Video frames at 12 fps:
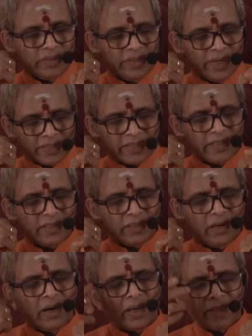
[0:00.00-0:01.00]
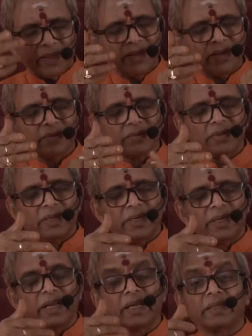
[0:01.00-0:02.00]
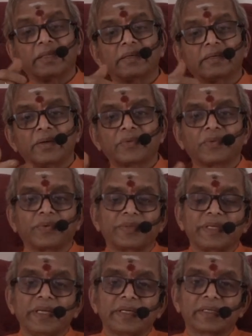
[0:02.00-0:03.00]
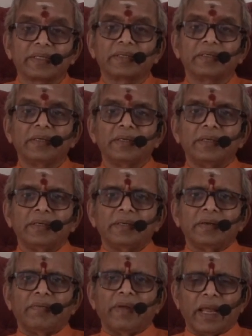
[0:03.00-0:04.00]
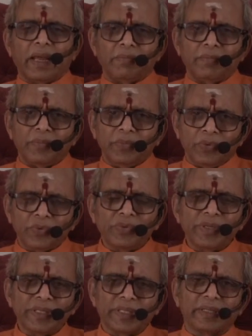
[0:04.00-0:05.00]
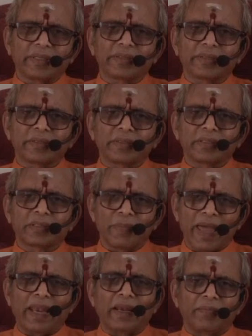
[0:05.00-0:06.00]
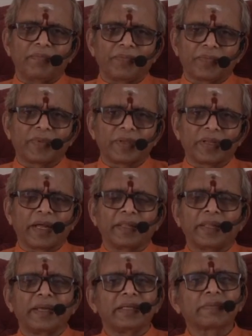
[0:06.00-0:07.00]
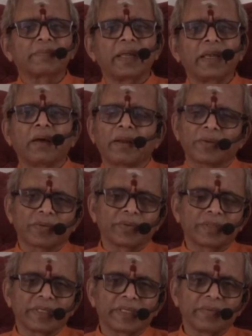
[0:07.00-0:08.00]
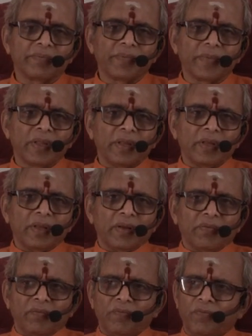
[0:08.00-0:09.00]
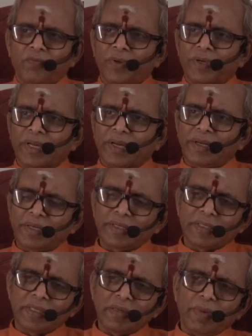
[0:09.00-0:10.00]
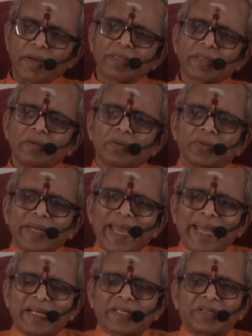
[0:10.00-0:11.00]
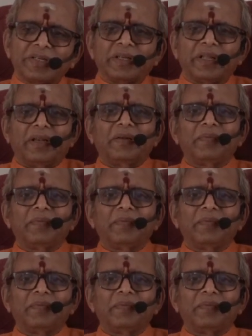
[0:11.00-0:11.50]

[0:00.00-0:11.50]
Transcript: rasa, ananda, and gandha association. When I'm using this smell, gandha is smell or association, for connecting myself to the external,